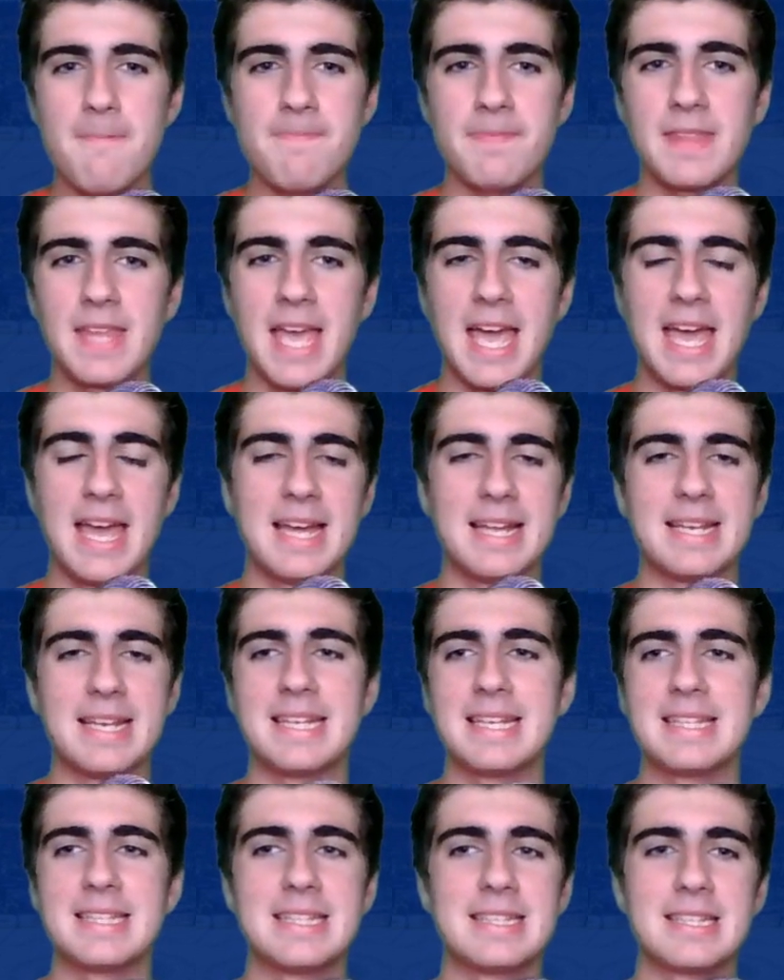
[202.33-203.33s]
and
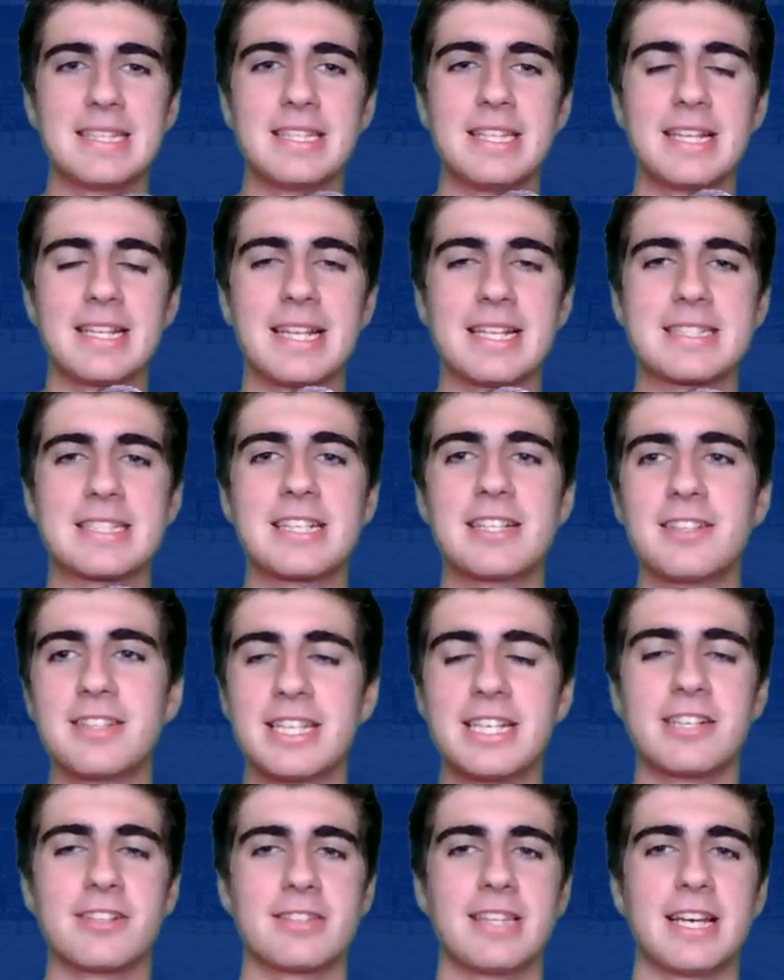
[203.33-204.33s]
it's
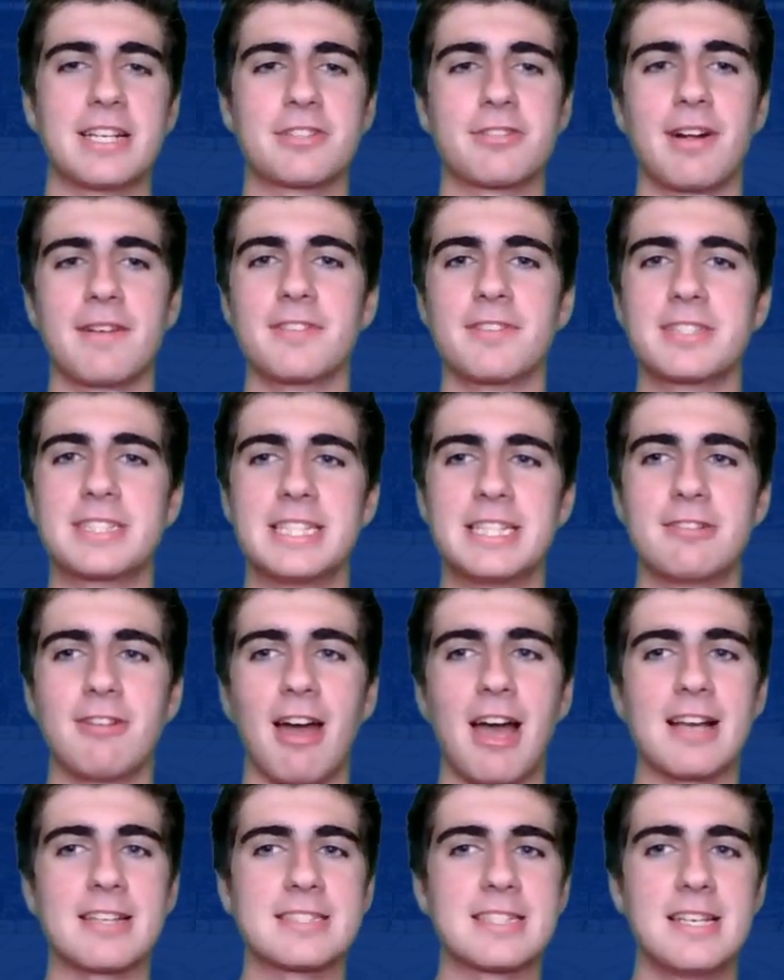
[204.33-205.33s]
clear that Trevor
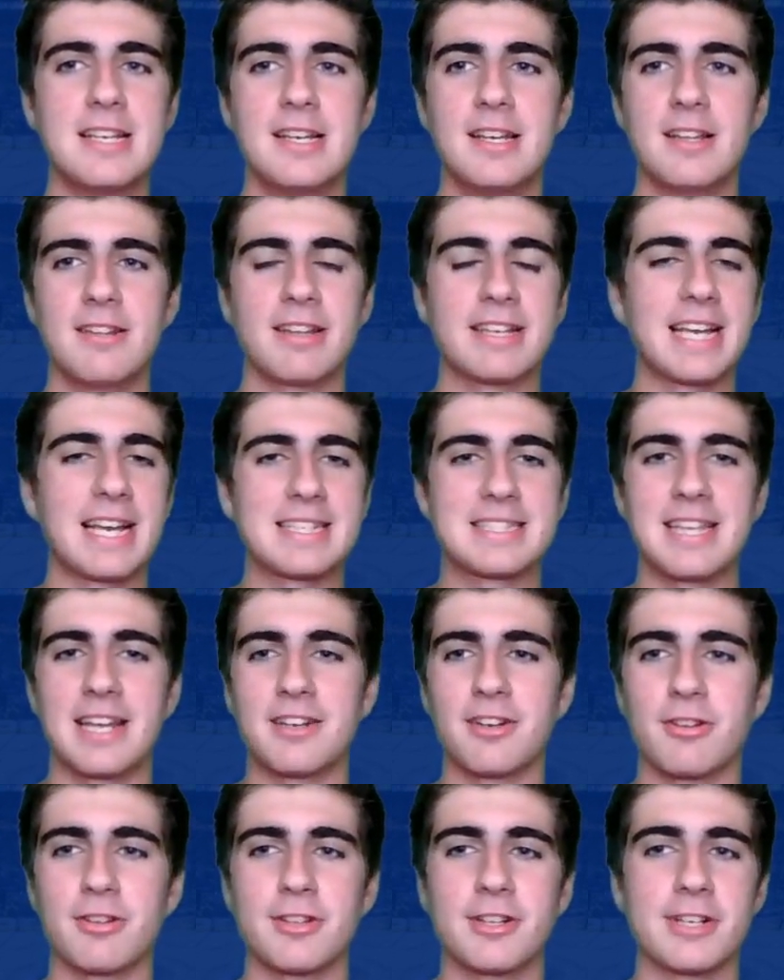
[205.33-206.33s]
Zegras, like I
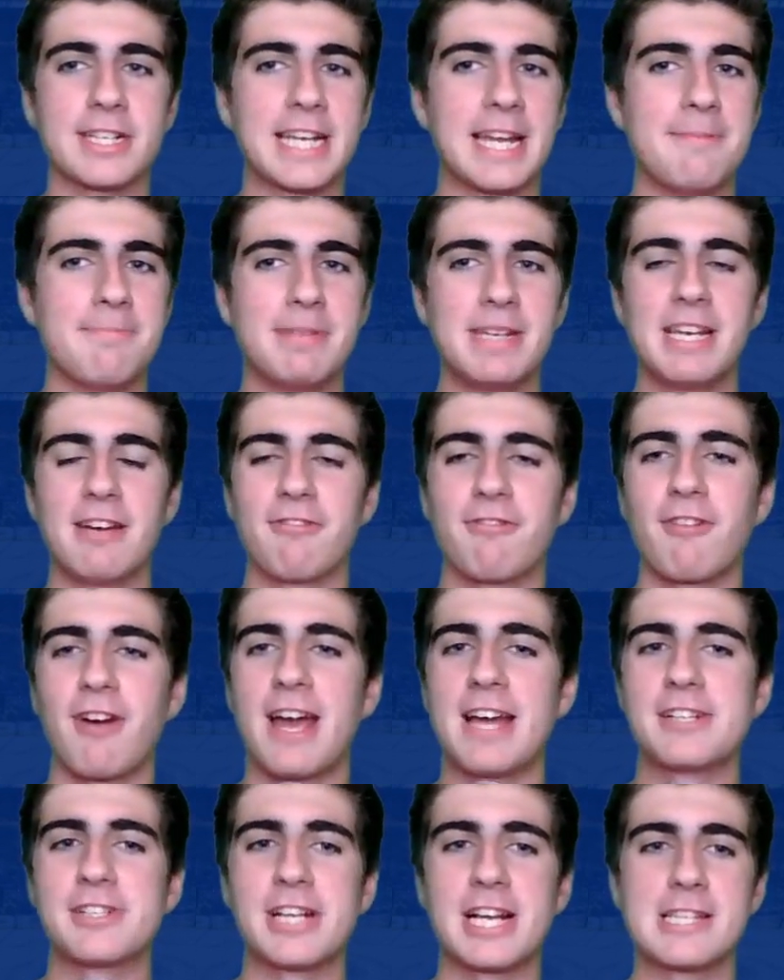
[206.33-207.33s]
said earlier, can be a
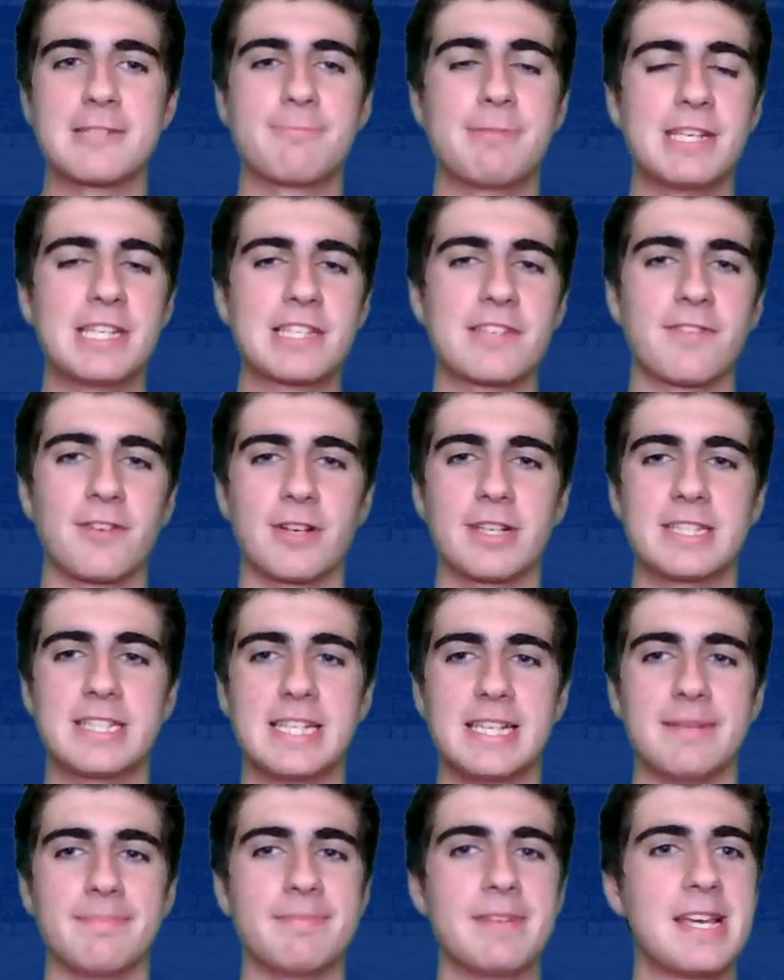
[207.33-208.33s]
franchise piece for a
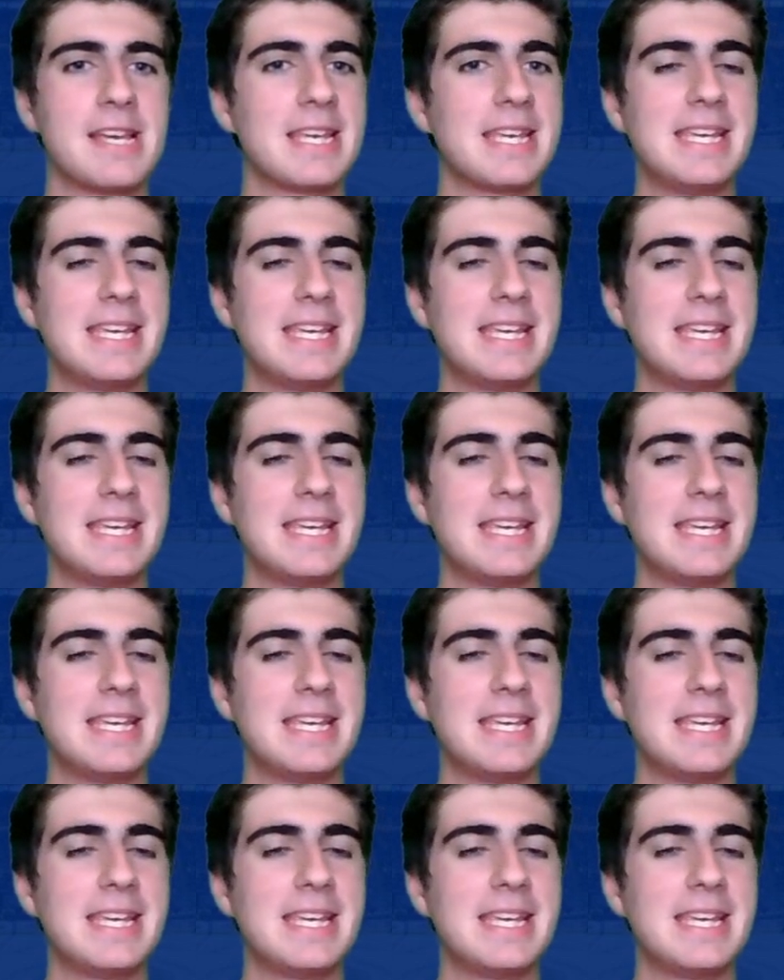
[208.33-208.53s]
team.